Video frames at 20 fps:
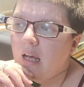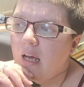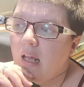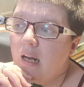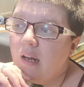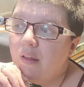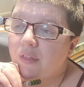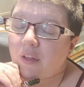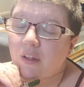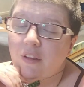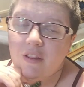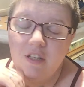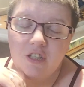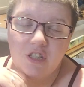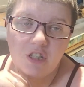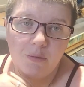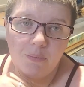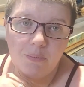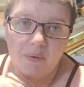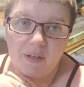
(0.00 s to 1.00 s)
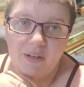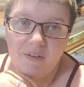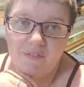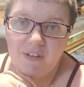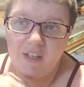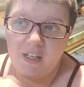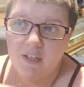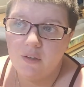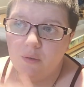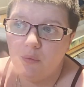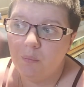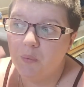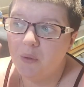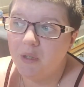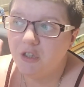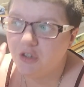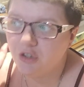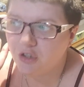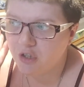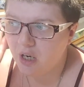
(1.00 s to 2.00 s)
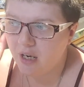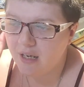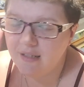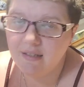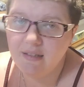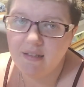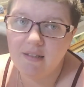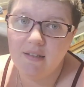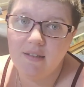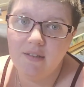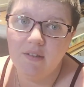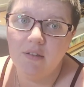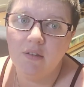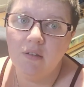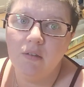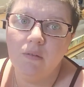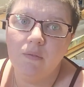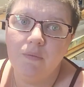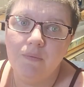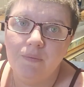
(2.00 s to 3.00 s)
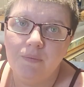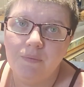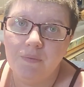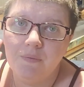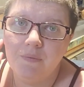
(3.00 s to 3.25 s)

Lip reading: And I thought the Shimmering Veil, which I still,